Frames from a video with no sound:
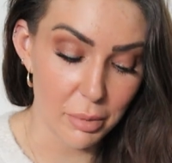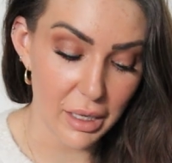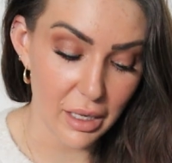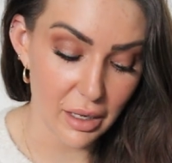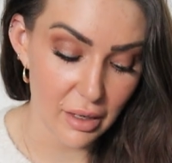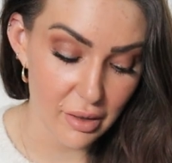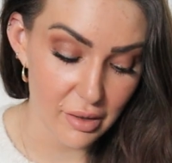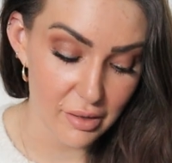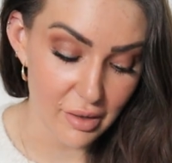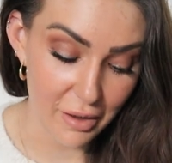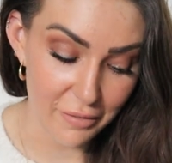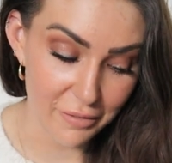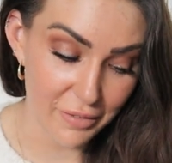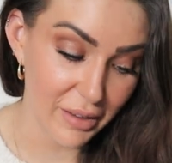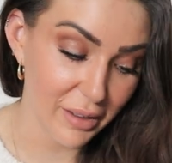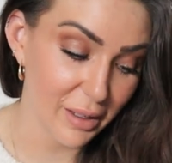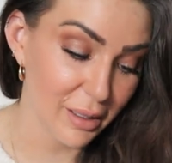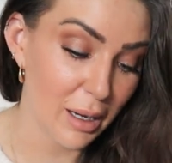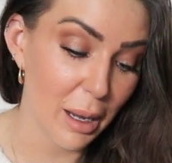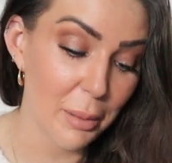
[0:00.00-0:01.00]
Because I
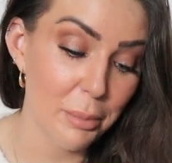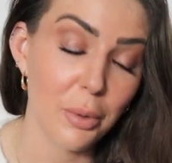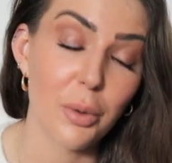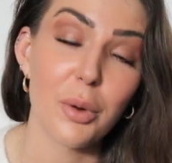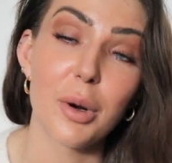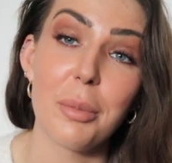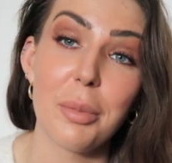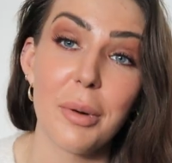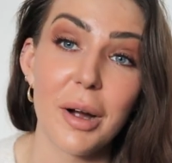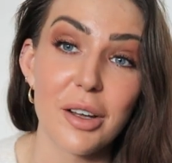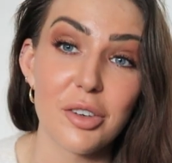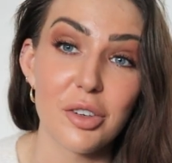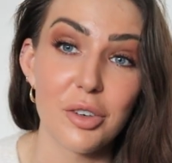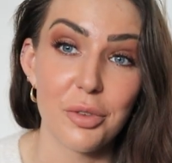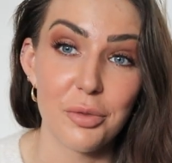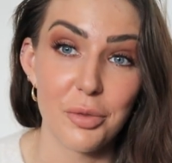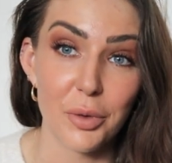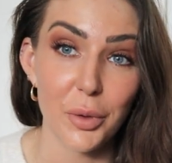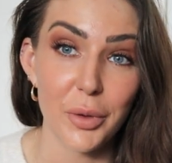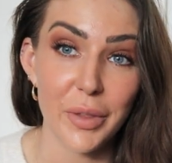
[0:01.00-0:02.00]
feel like I brought a
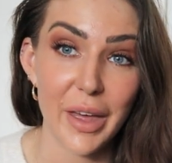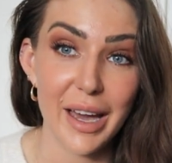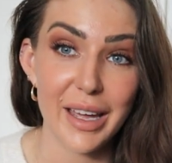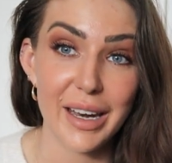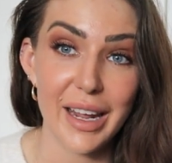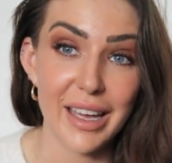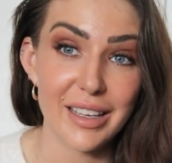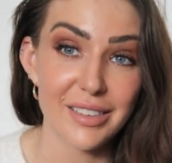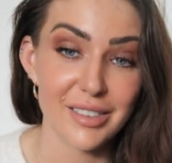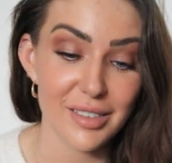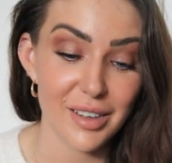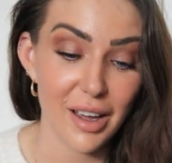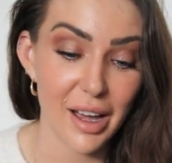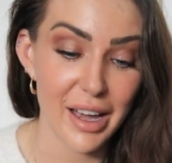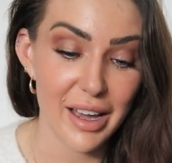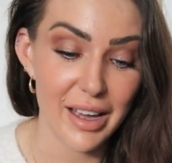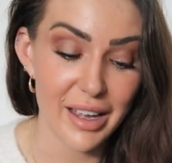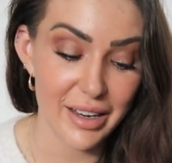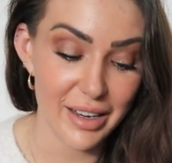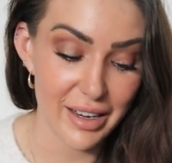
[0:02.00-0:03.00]
brush for that and
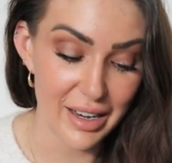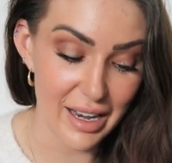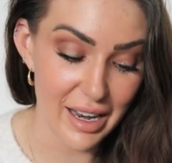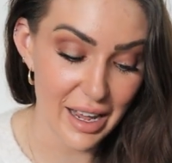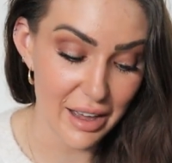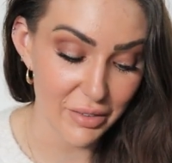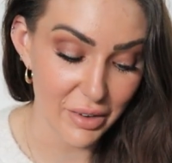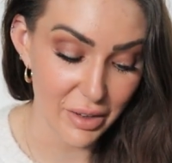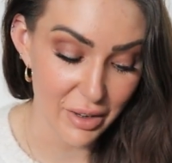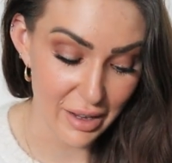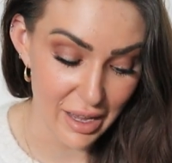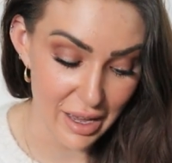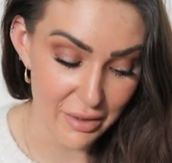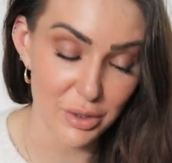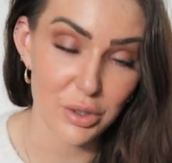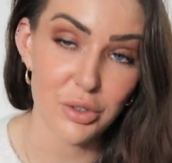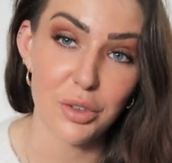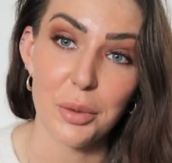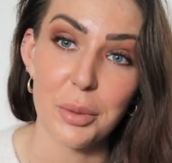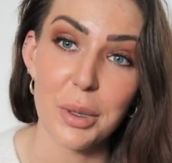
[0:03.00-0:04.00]
I never
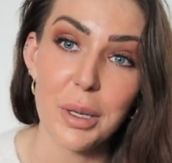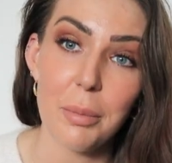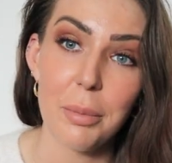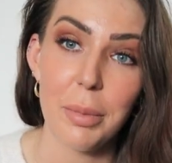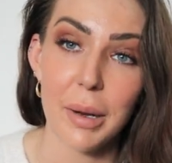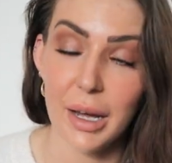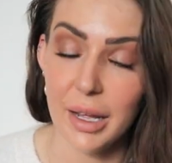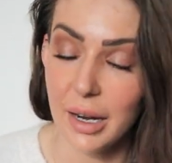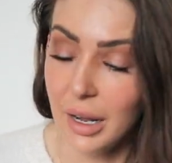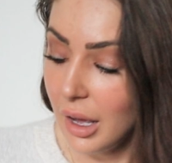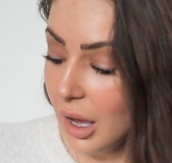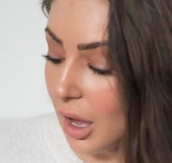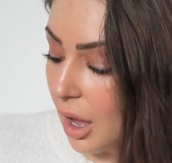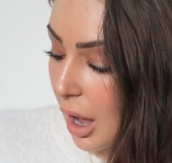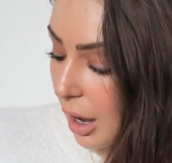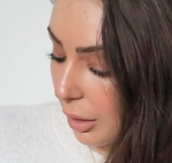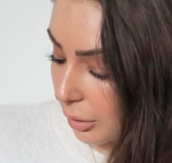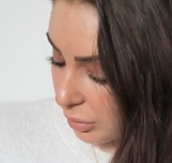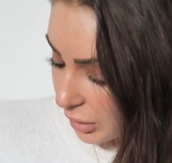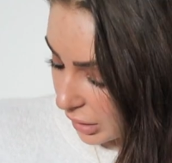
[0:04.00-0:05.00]
ever do it, but
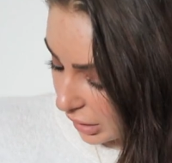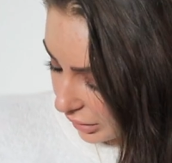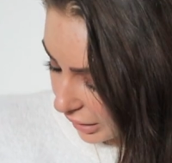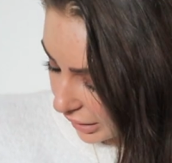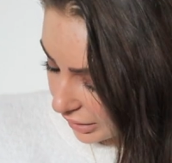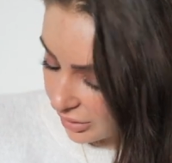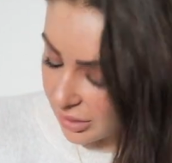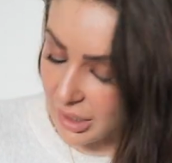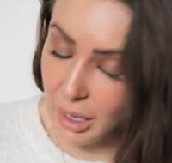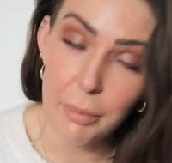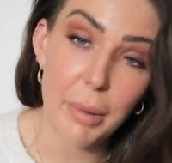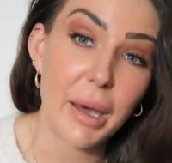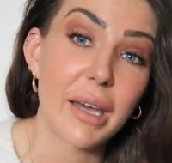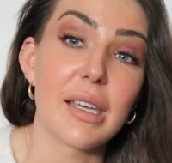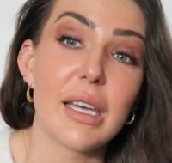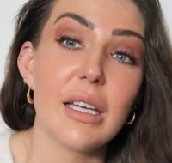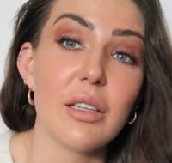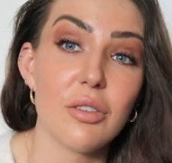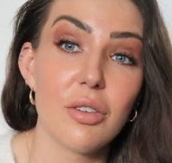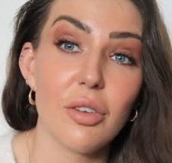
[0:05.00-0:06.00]
I would really like to get
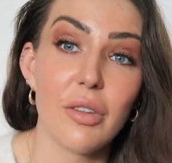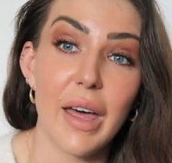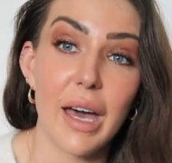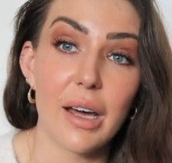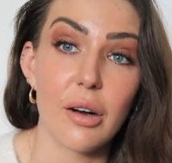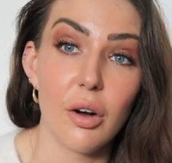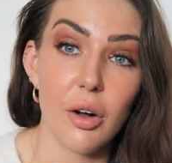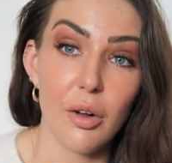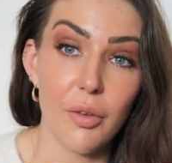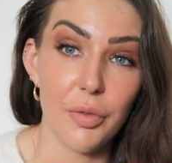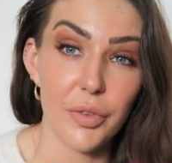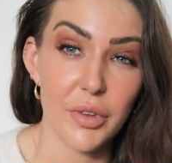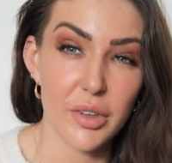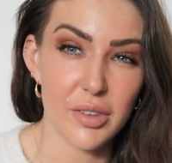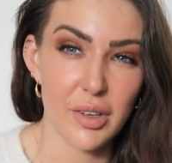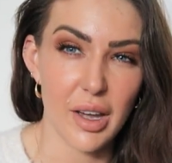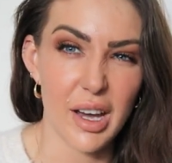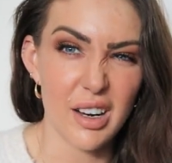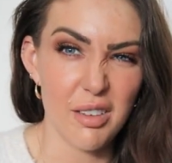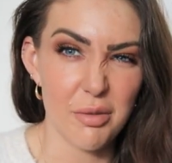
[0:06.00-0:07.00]
back into that on the
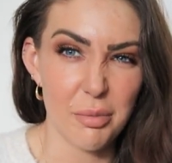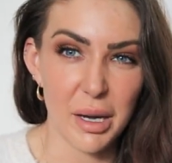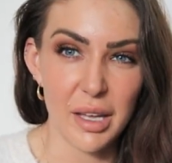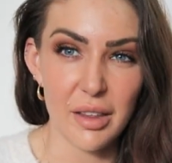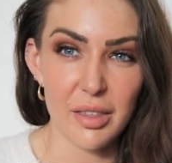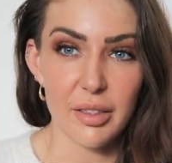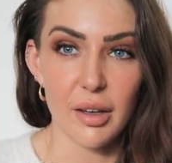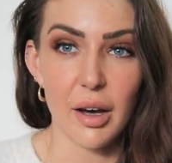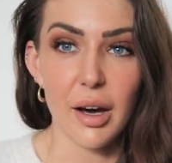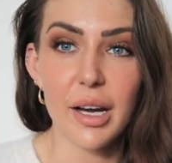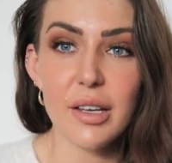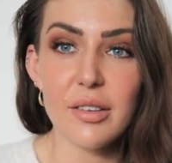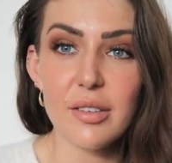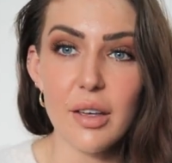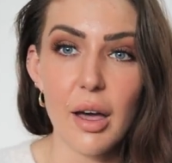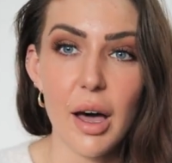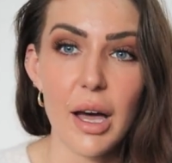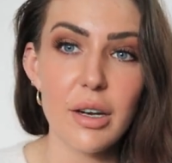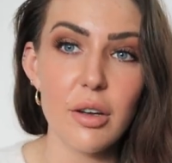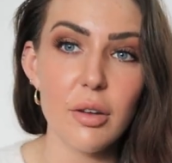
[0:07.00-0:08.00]
side of my thighs
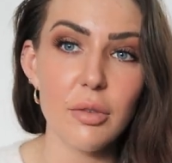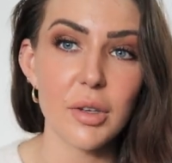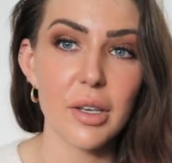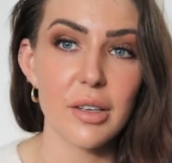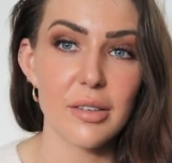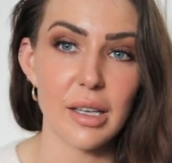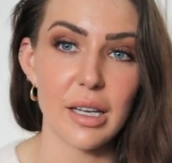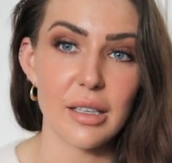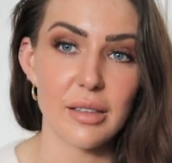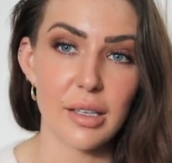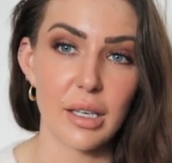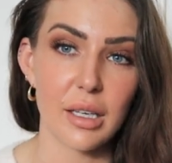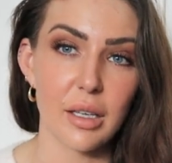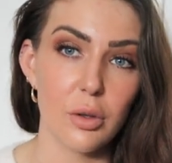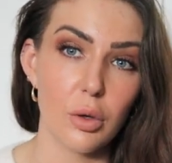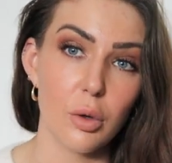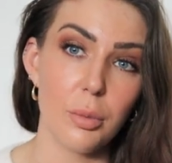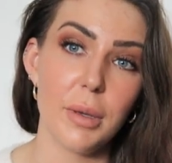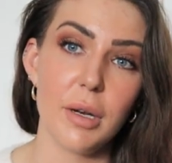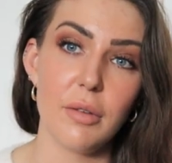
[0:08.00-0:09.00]
kind of, because that's like a
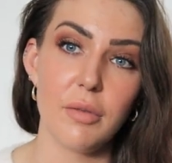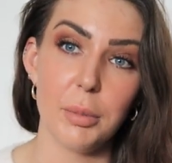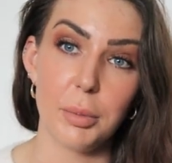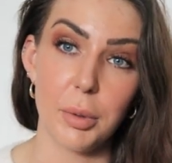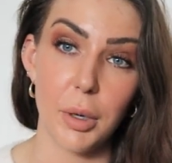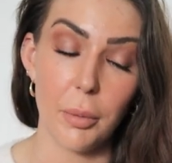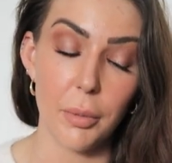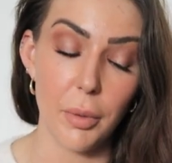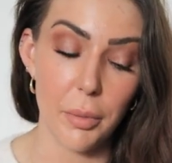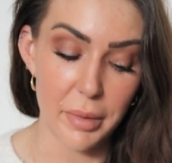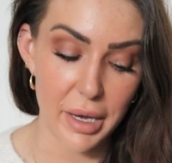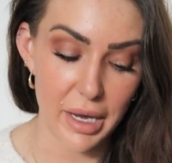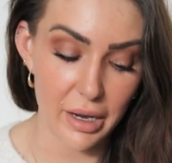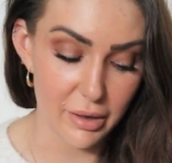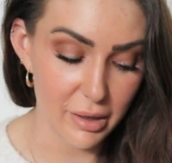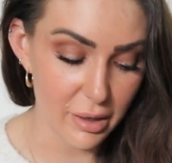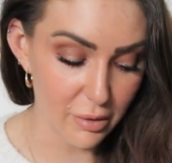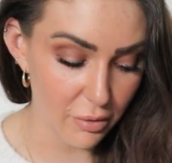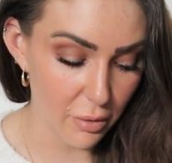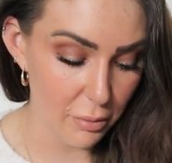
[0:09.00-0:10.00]
little bit of a problem
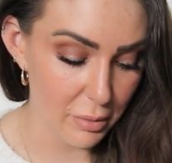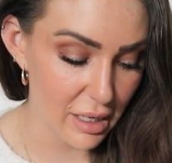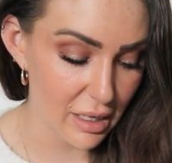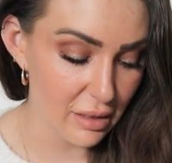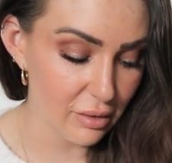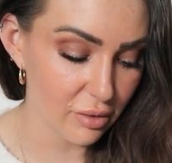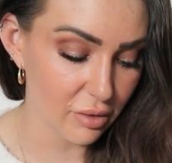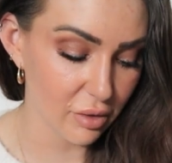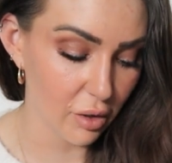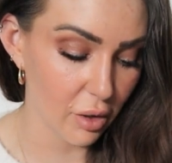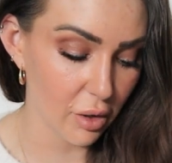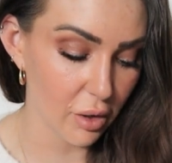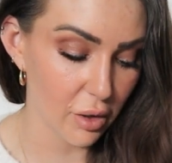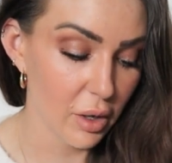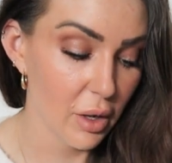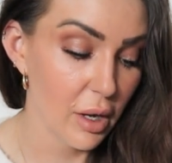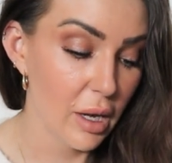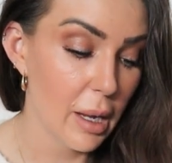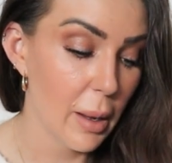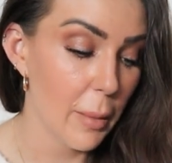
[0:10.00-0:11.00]
area for me. So
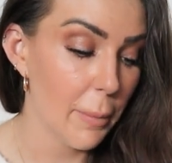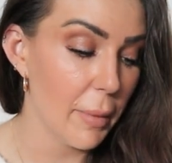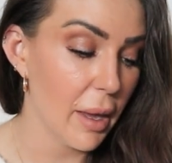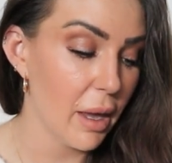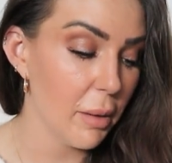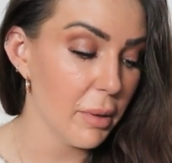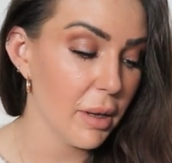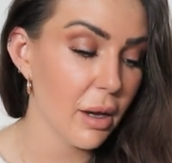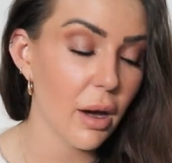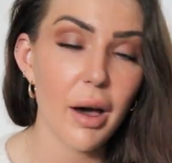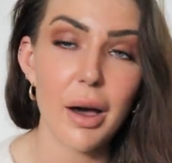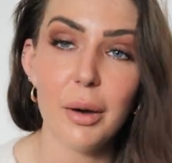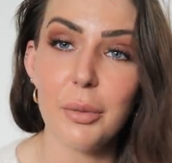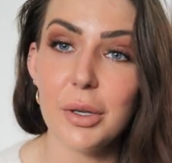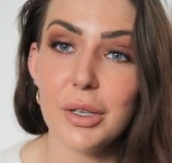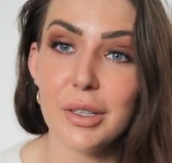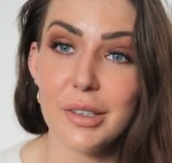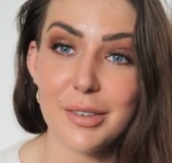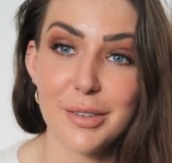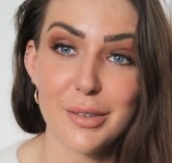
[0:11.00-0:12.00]
maybe I
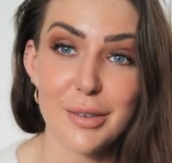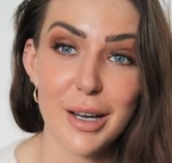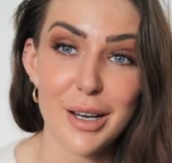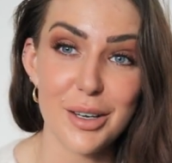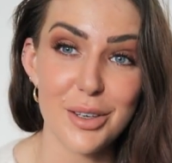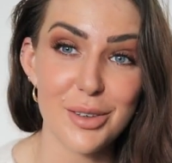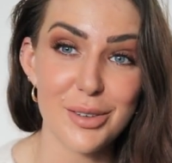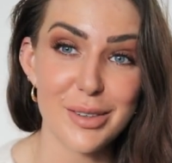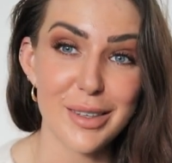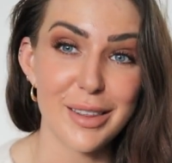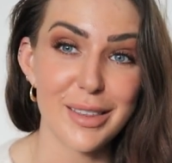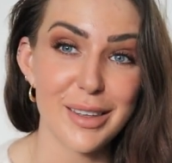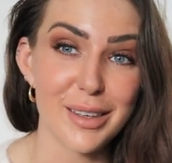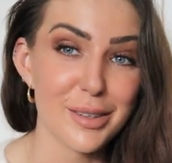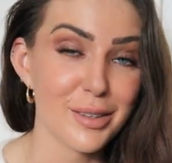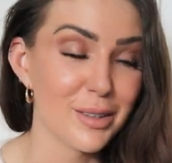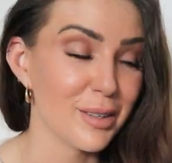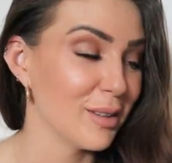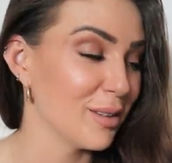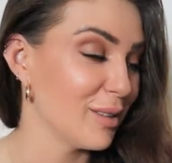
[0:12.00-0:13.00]
will start using
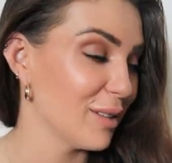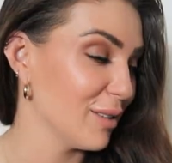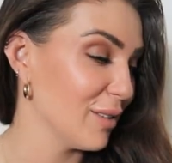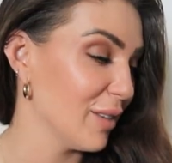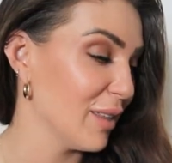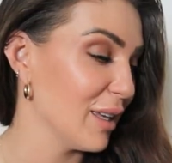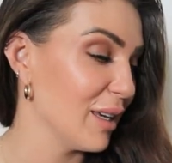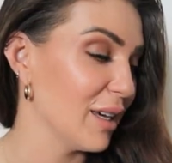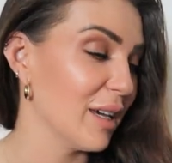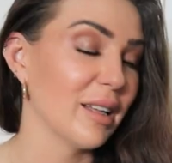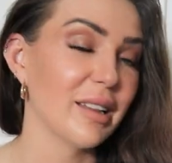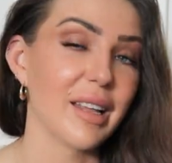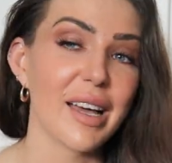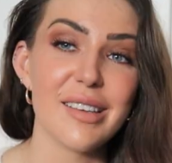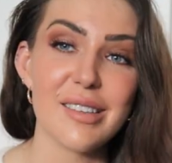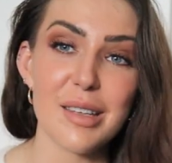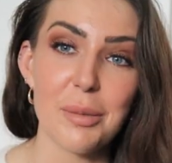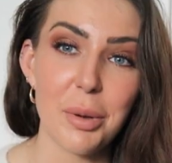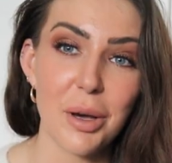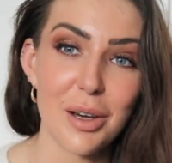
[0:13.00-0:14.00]
this since it's a lazy